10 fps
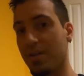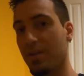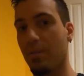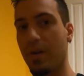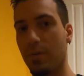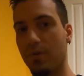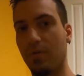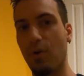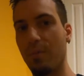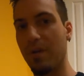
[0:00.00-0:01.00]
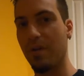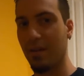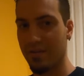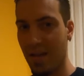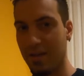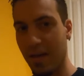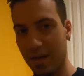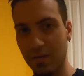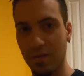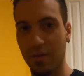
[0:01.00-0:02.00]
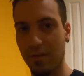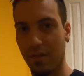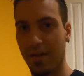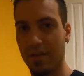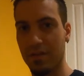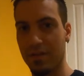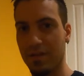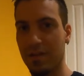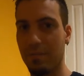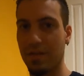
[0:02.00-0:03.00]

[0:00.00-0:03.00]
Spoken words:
somebody would have told me exactly how to do this like I just did,